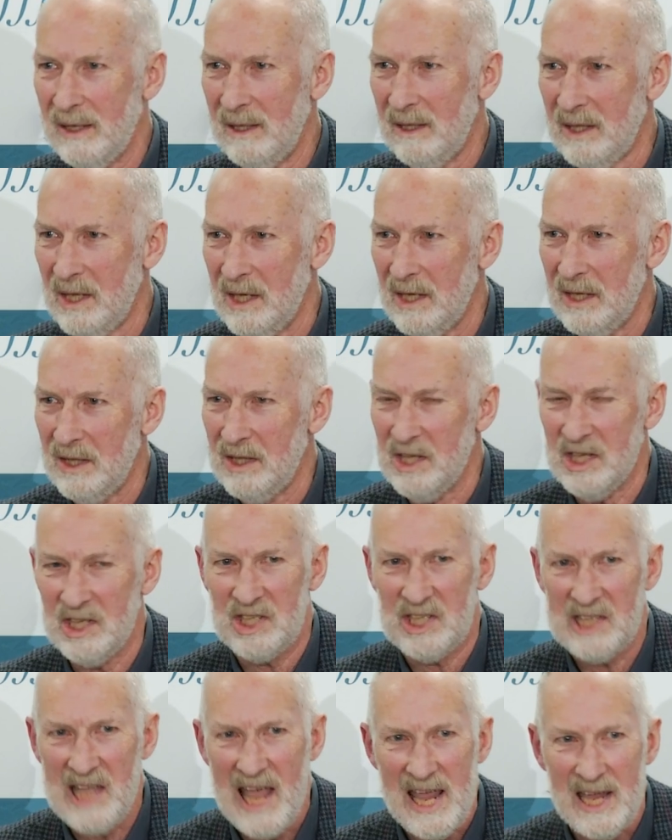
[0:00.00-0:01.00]
the, the
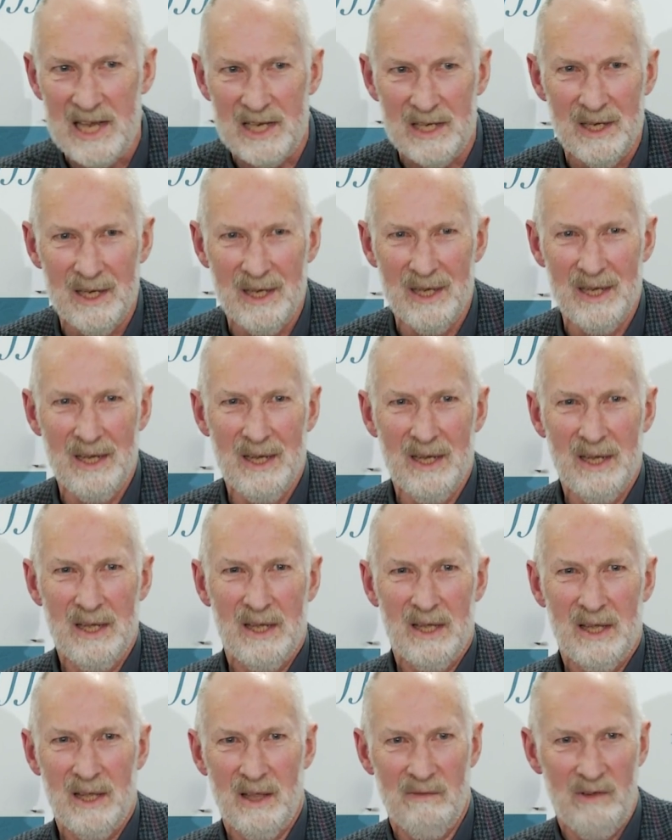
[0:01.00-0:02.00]
state,
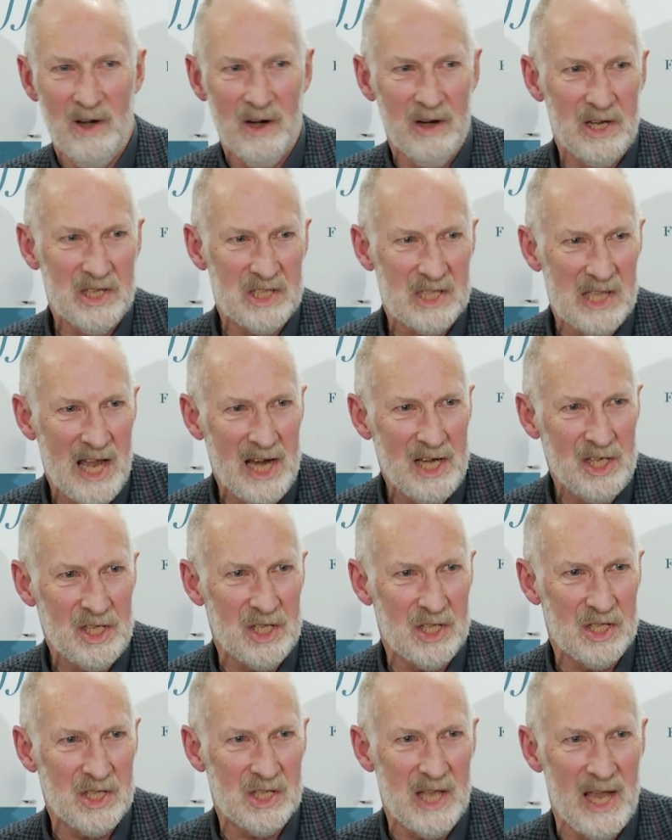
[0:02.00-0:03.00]
the various
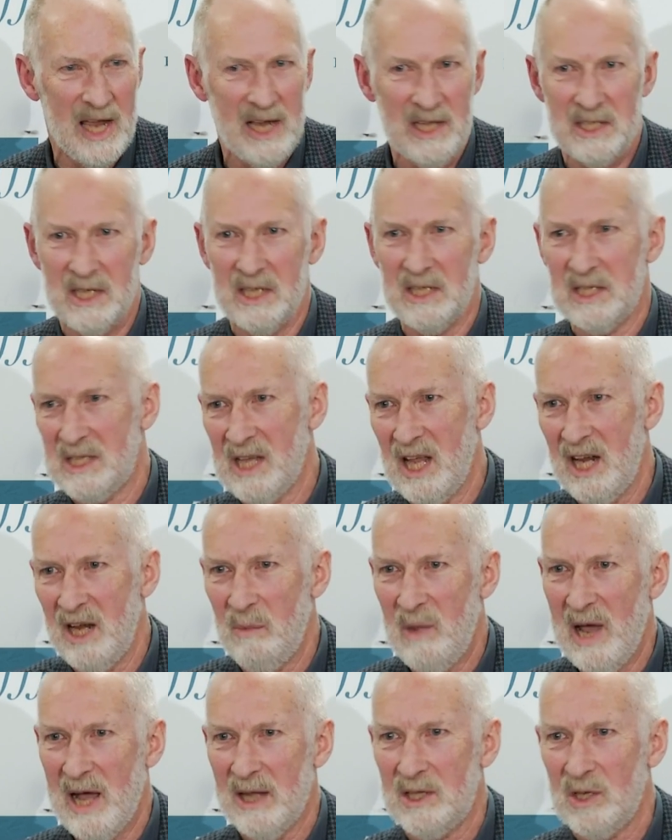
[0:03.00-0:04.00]
nation states that send
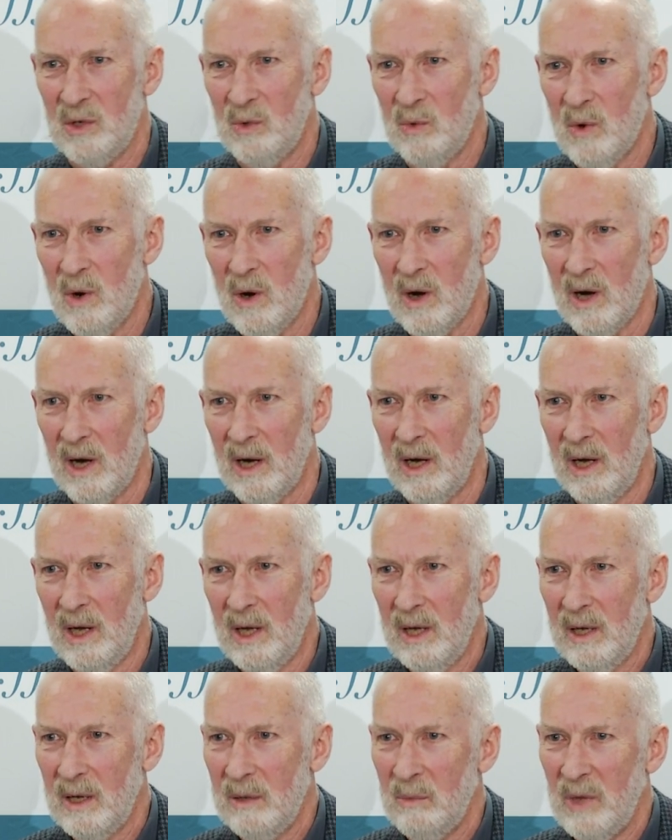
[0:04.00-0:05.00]
them out to war
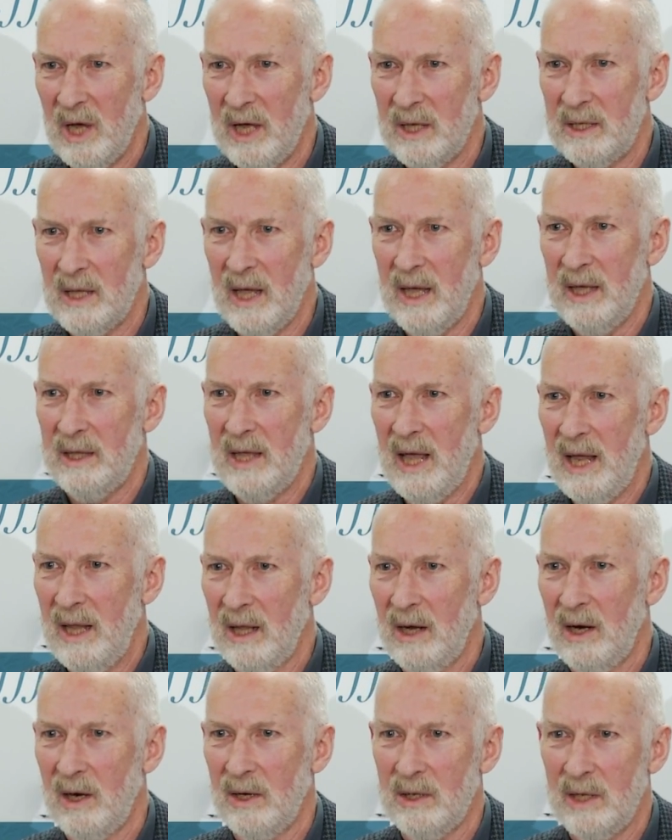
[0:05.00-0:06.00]
but they, uh, they
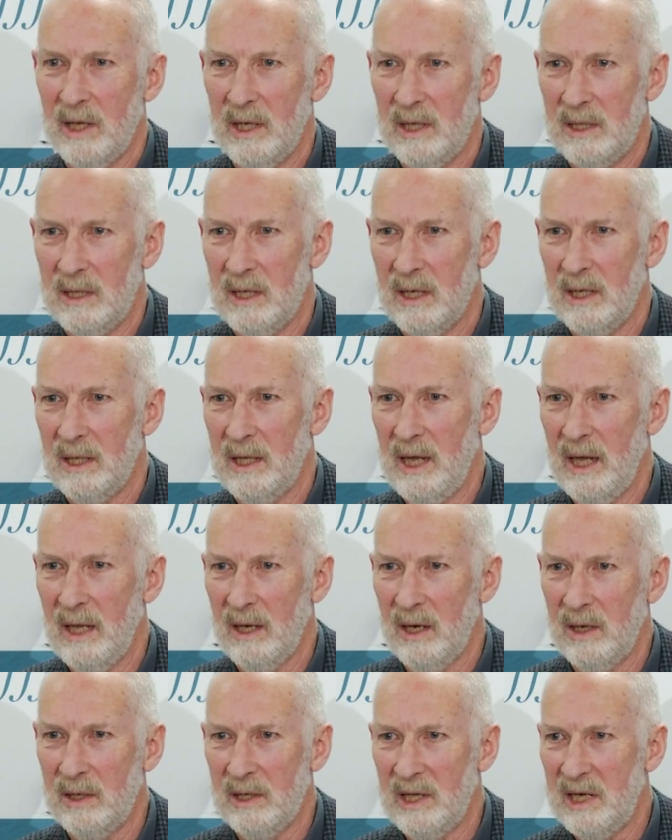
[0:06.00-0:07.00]
learned that uh, they
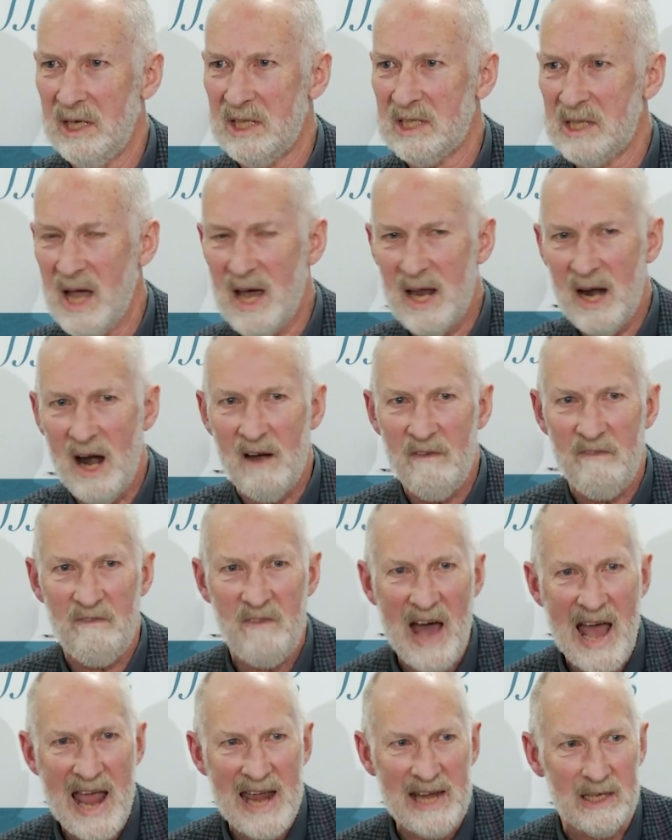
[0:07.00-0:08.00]
learned that it's not our
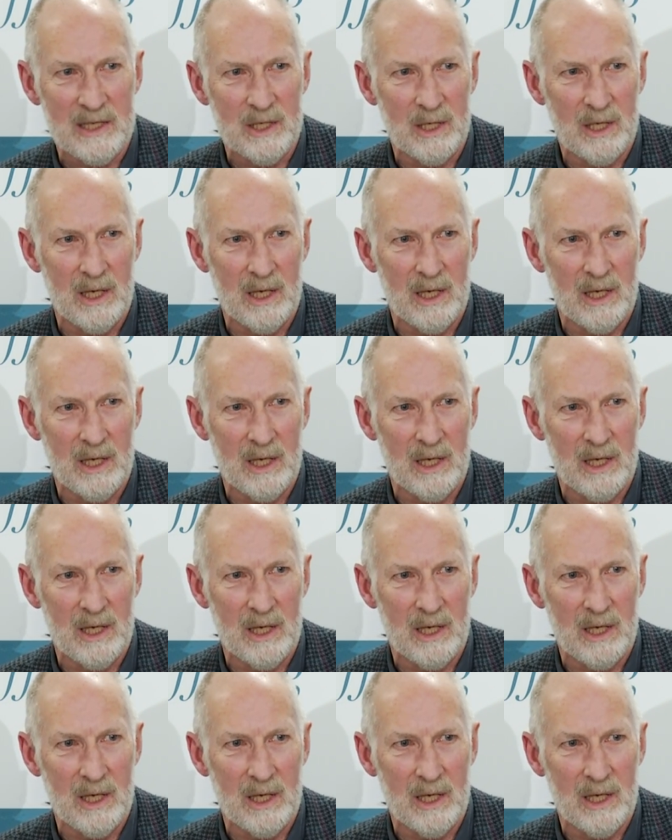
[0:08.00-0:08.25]
fight.